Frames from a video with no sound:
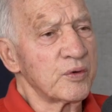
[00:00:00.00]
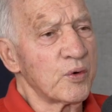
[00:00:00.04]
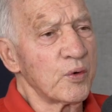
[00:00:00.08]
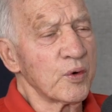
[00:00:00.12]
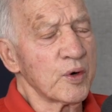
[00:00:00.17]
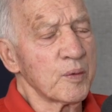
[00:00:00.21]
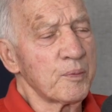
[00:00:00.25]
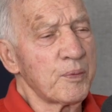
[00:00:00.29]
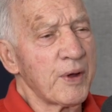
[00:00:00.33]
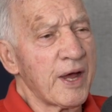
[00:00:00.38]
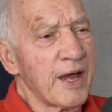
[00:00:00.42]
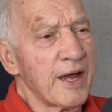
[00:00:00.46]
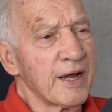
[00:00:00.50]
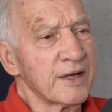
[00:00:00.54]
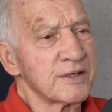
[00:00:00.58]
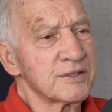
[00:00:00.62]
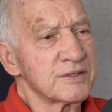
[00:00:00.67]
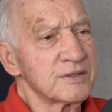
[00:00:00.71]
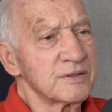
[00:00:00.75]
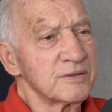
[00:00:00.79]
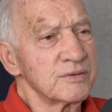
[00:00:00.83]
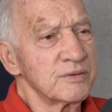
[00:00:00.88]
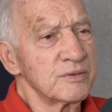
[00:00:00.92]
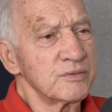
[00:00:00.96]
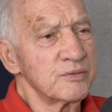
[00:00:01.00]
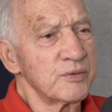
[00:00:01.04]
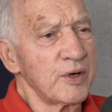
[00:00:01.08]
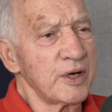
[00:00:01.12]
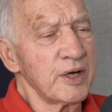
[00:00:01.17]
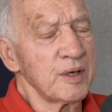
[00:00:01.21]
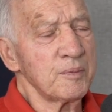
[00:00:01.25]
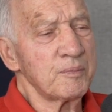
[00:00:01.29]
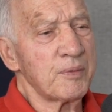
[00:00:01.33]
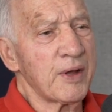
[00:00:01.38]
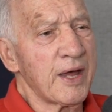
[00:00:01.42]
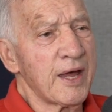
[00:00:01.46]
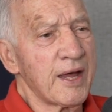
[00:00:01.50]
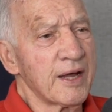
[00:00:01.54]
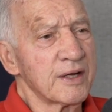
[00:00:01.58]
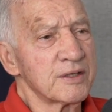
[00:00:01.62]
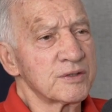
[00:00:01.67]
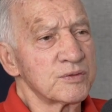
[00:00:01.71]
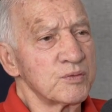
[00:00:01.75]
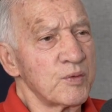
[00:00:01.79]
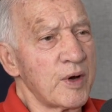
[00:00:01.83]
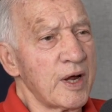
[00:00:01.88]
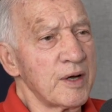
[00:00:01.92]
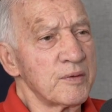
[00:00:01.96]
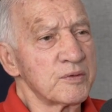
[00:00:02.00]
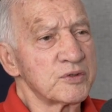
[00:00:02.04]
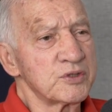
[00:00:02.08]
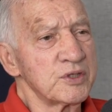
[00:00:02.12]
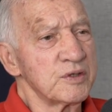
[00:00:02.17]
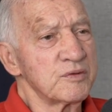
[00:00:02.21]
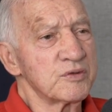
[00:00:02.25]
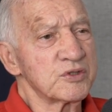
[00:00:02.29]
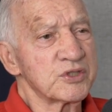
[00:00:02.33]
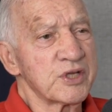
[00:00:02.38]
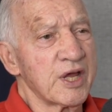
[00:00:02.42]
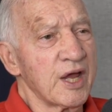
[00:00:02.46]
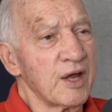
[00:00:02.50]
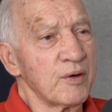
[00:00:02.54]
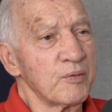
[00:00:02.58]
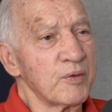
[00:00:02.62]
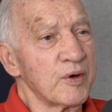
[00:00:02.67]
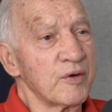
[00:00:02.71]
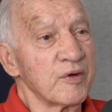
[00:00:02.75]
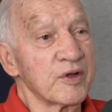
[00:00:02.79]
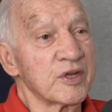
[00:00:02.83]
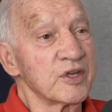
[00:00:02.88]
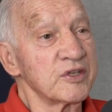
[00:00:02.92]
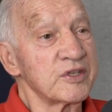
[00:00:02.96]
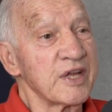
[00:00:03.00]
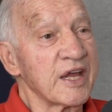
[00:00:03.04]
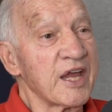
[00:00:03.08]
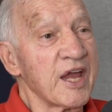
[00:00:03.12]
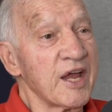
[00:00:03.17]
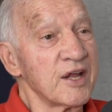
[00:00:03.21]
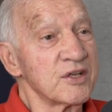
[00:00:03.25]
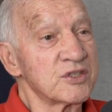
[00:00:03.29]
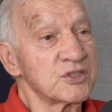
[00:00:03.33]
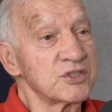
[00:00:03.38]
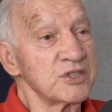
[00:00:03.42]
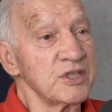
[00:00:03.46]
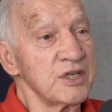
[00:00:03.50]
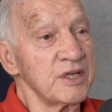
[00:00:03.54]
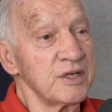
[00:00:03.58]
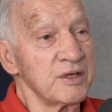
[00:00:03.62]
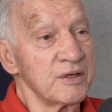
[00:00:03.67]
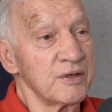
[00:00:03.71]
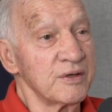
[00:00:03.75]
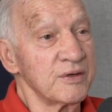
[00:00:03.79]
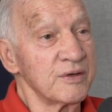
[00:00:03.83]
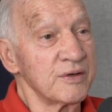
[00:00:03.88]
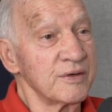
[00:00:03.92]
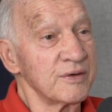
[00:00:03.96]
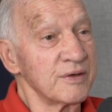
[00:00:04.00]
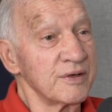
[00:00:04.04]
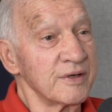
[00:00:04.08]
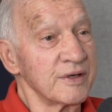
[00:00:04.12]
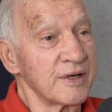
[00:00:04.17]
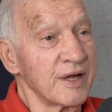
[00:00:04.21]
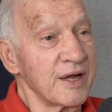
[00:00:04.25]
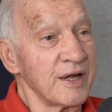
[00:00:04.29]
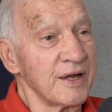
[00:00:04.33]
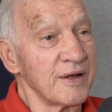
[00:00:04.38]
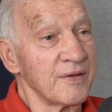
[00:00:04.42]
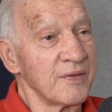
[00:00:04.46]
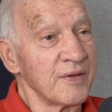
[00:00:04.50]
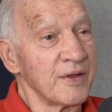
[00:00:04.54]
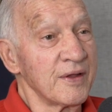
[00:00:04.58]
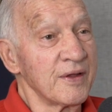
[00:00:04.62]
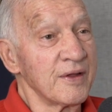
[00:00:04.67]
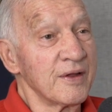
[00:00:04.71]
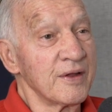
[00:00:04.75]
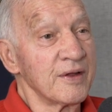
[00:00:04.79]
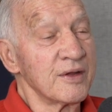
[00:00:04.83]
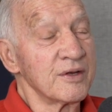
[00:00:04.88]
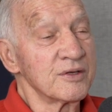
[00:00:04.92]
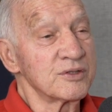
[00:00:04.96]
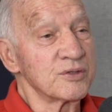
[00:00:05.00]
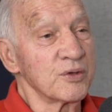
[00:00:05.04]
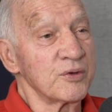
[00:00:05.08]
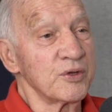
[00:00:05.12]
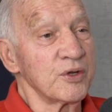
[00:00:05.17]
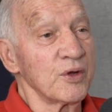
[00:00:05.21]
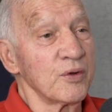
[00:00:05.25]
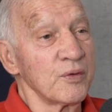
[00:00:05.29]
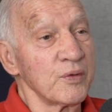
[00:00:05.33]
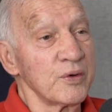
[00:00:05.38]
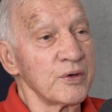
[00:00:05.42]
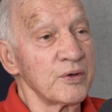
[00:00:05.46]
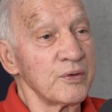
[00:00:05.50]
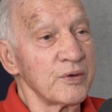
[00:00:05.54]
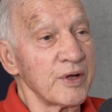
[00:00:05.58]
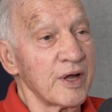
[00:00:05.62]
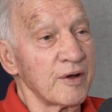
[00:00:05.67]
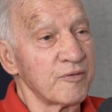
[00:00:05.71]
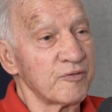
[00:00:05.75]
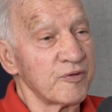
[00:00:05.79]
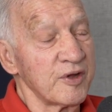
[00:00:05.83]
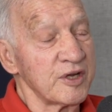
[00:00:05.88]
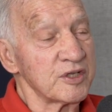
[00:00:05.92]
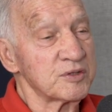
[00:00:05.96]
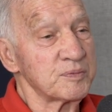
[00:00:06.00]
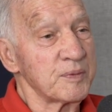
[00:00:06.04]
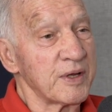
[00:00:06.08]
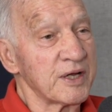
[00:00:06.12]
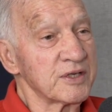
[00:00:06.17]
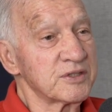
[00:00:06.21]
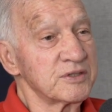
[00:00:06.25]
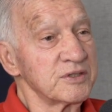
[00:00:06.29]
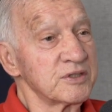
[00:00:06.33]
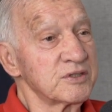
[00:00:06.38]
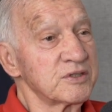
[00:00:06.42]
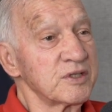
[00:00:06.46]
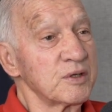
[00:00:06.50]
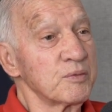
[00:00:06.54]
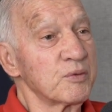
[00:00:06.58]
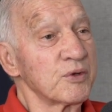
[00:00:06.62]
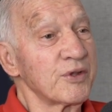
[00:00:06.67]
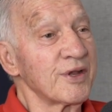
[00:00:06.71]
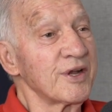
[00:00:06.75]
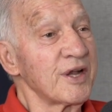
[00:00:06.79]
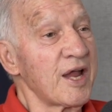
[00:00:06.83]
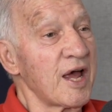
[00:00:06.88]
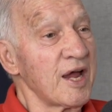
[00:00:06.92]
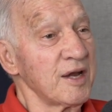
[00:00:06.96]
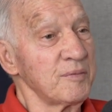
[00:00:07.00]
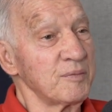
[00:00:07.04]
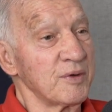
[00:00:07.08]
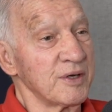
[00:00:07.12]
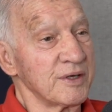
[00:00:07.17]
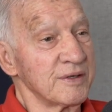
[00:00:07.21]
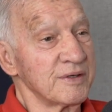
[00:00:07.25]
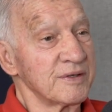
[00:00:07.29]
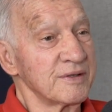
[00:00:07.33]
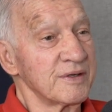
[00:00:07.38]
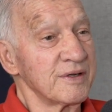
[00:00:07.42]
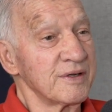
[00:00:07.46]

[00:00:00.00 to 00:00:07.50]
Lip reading: quarterbacks, running backs, wide receivers can't wear because they can't see, okay? So the only one who got face masks initially were the linemen.